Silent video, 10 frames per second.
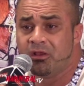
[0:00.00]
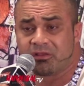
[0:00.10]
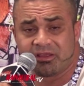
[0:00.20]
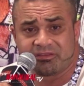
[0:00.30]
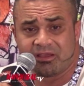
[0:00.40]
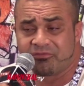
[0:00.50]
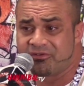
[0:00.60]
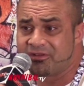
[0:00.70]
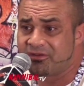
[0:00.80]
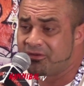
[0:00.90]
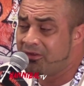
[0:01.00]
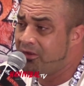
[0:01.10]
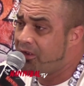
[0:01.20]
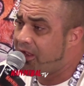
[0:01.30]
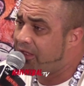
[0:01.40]
like Devin
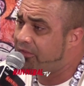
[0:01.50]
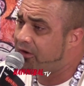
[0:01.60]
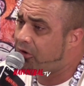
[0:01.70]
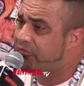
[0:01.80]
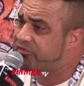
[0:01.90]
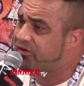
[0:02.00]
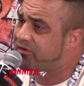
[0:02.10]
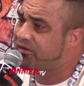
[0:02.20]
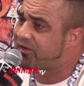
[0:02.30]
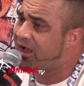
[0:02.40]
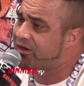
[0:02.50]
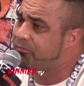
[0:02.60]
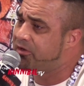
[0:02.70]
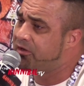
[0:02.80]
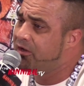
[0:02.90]
did, and then all of a sudden attacked
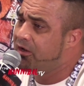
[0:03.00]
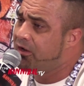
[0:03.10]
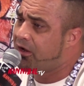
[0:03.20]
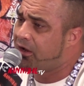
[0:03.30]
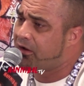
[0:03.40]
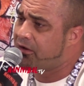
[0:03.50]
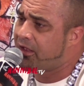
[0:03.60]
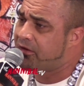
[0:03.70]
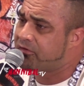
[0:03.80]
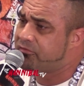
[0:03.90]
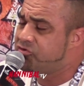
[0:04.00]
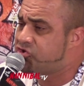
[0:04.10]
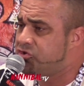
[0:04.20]
me, and